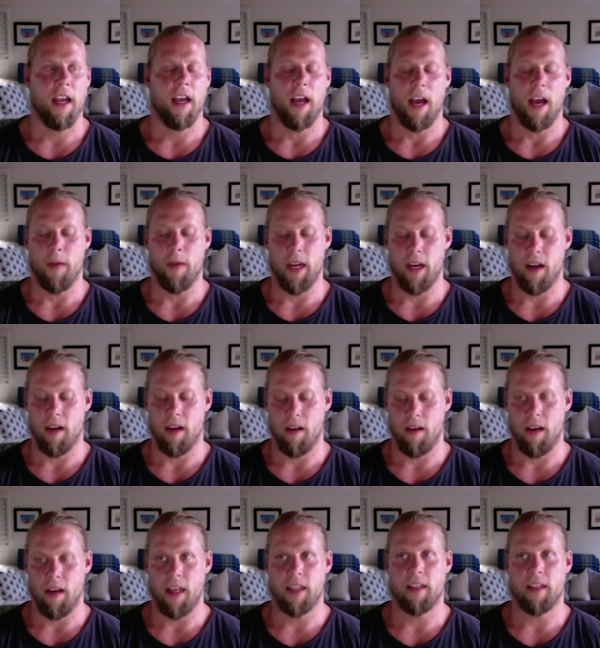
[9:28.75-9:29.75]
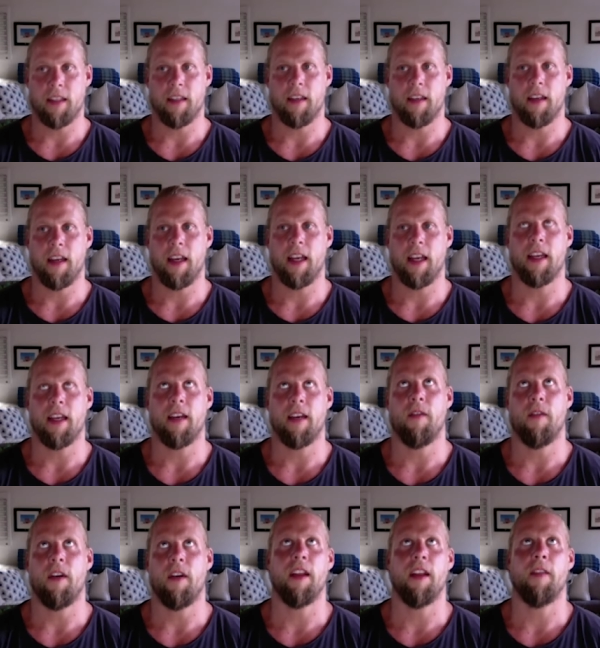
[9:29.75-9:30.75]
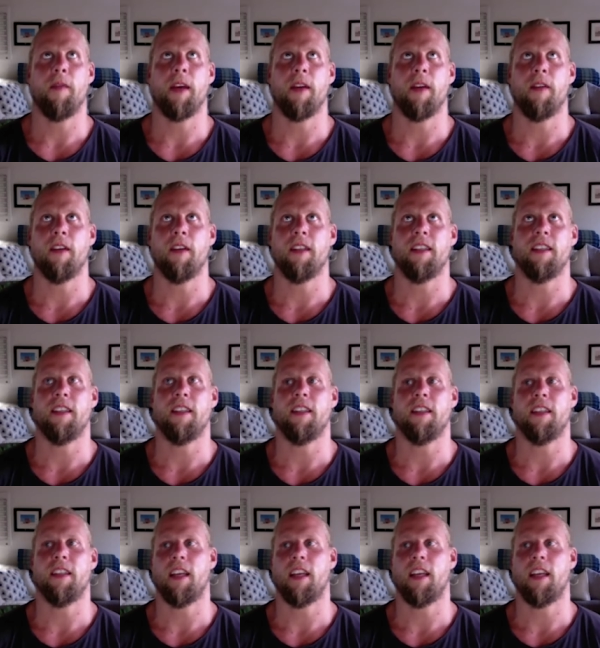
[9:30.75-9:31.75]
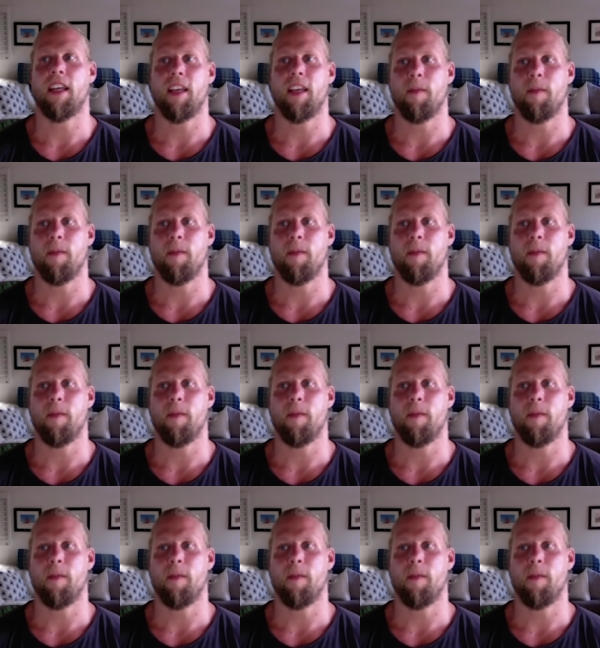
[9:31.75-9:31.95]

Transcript: i mean it's it, one of the big ones is just like